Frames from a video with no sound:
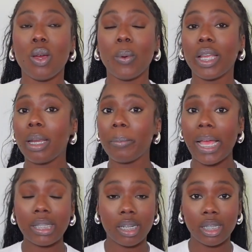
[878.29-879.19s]
we're getting
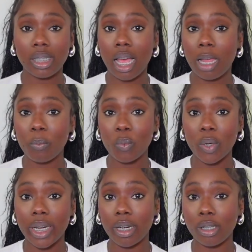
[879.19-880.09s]
back to the time
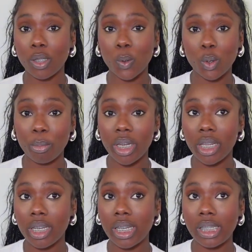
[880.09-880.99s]
where social
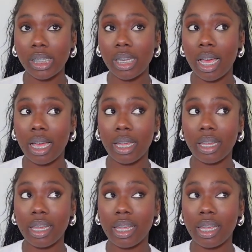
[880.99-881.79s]
media is not